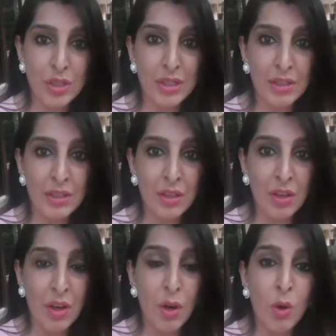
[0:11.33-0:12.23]
ji,
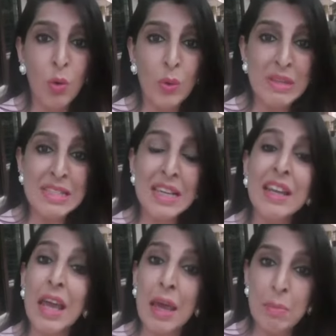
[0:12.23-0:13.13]
who is
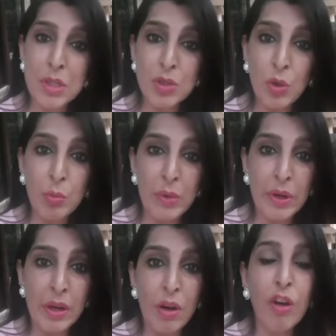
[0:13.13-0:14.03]
an epitome
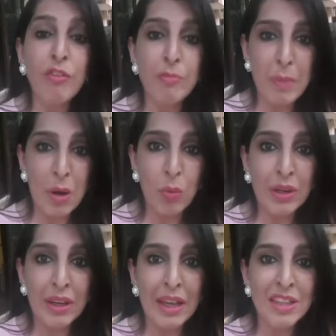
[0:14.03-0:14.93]
of
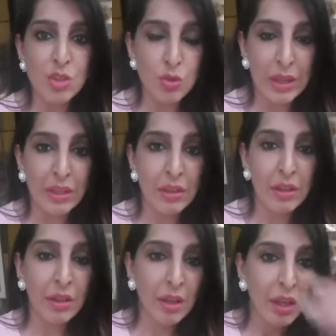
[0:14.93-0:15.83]
power and strength.
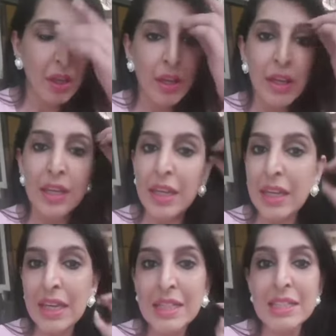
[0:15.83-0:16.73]

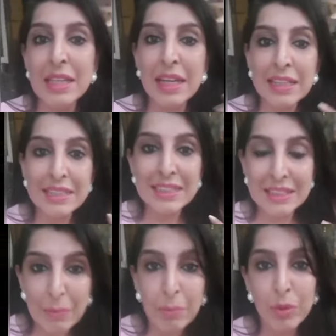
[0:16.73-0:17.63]
He is an
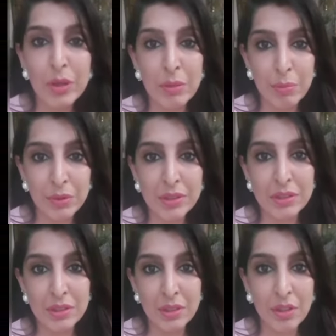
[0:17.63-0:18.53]
exemplary
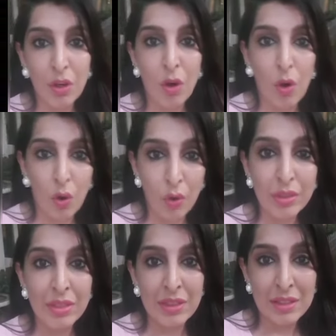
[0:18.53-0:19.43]
person
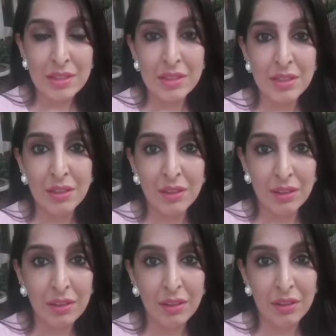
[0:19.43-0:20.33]
on this
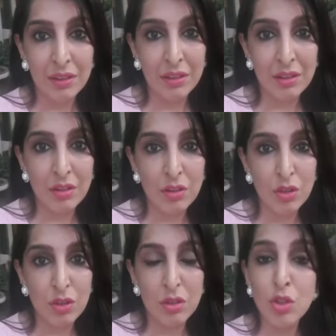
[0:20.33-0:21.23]
earth
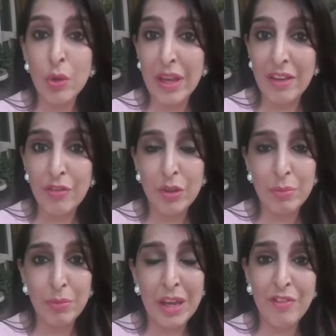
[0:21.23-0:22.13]
to
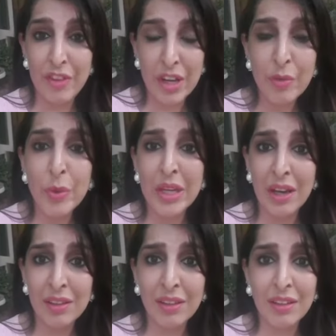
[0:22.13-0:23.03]
every
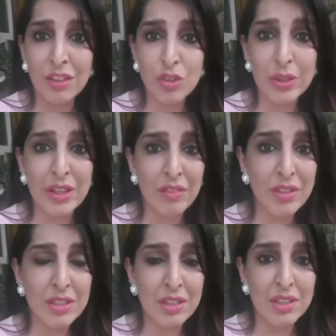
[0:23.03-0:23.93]
other country and
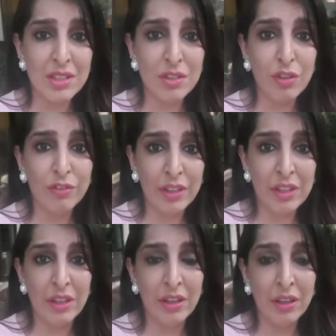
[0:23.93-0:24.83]
every citizen of
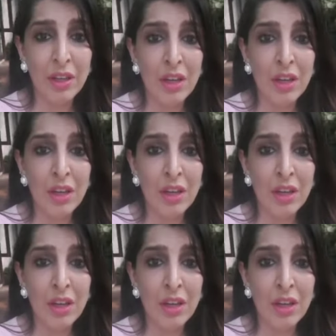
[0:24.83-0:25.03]
India,